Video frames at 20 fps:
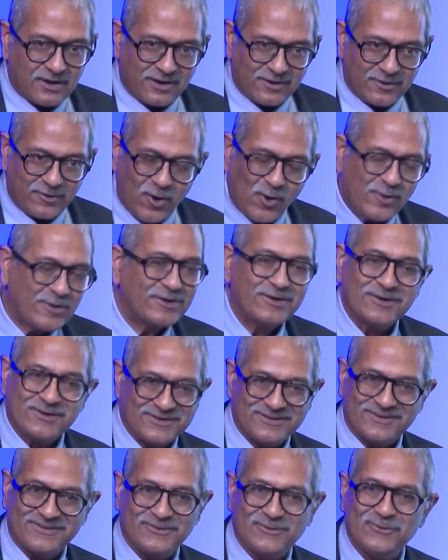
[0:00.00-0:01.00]
not
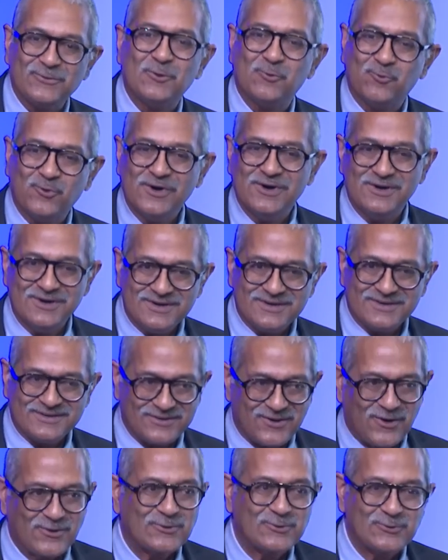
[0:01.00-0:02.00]
to the world,
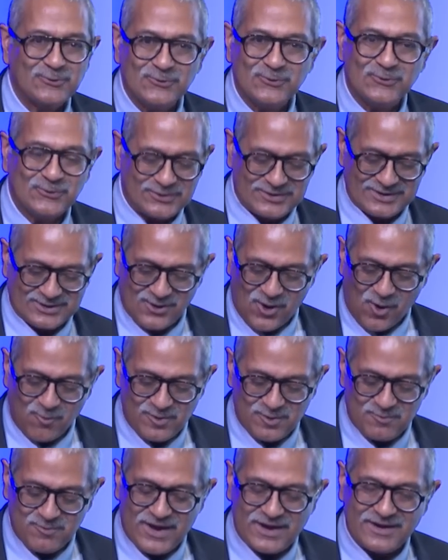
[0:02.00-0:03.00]
not to the
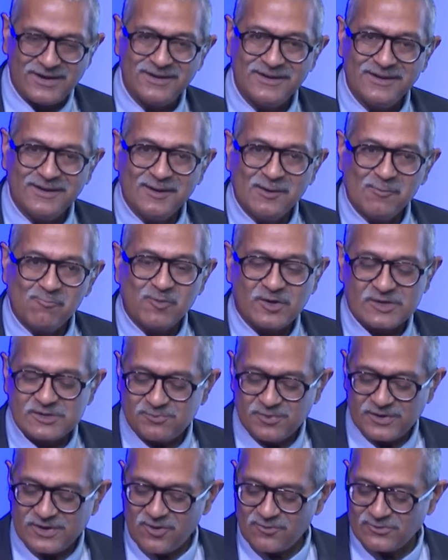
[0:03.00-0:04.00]
common man, but
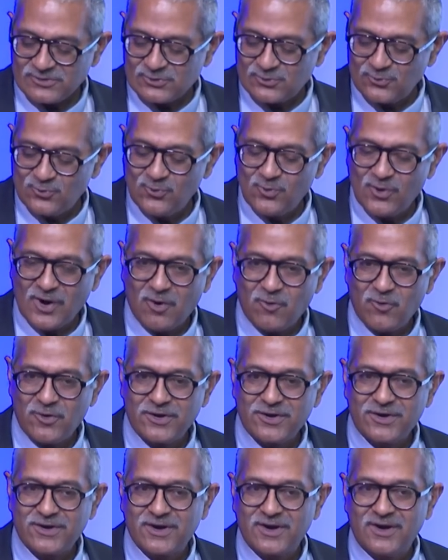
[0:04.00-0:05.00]
spin offs to our
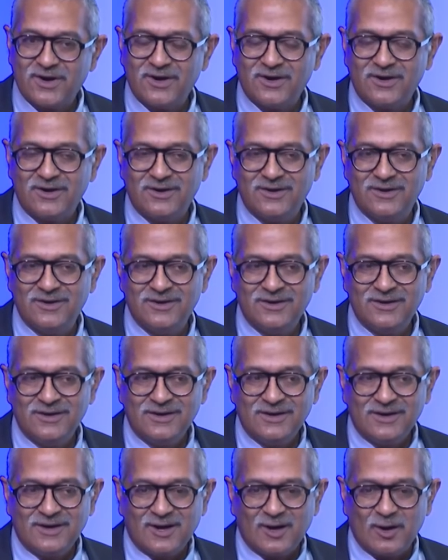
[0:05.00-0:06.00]
uh,
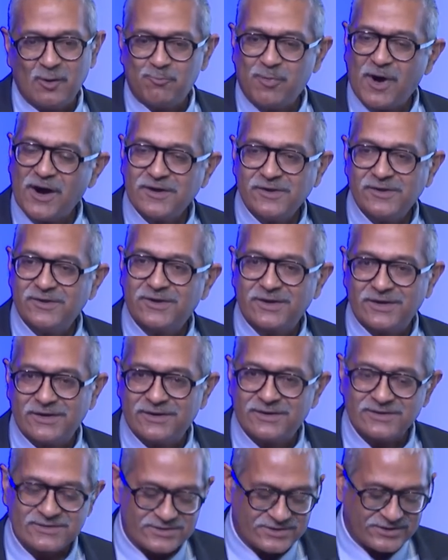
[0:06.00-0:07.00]
uh, partner
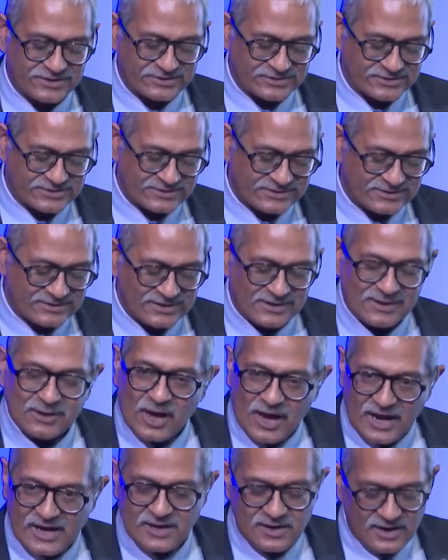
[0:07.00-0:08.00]
industries.
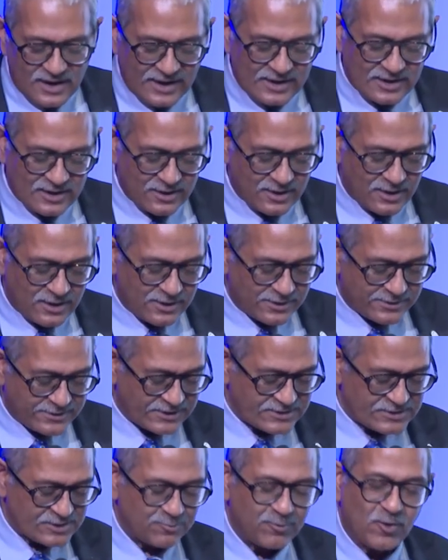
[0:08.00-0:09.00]
I'll, I'll uh,
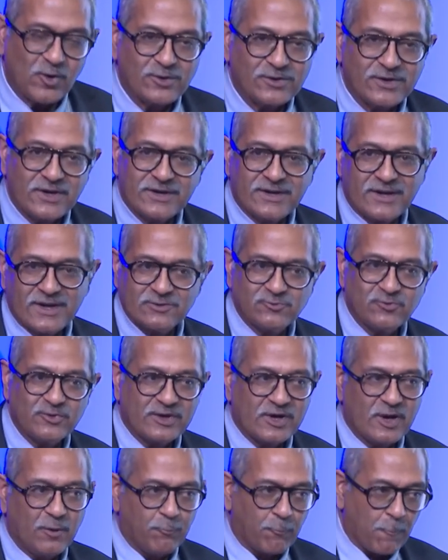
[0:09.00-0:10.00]
touch upon that as we
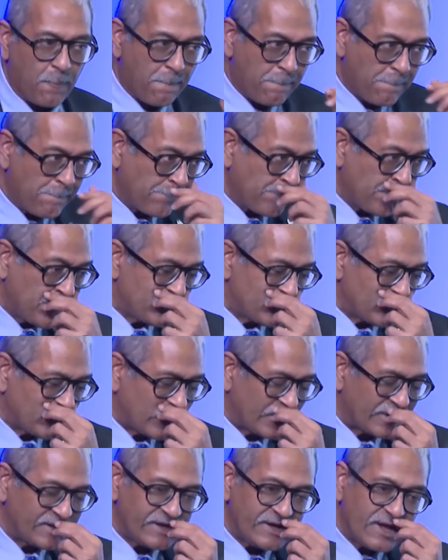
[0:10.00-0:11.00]
come.
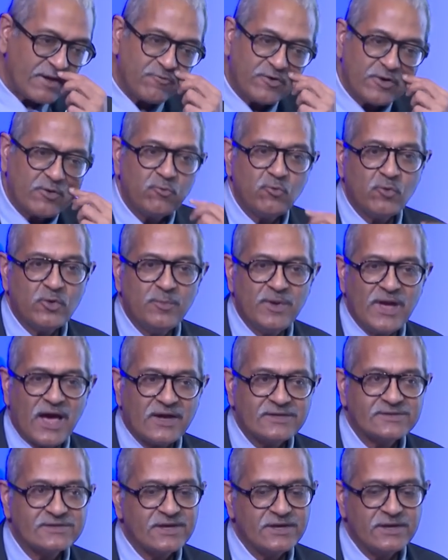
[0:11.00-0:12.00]
But then everyone would be
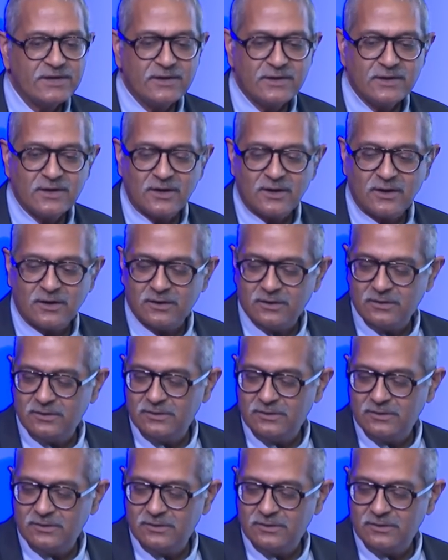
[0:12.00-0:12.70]
asking, uh,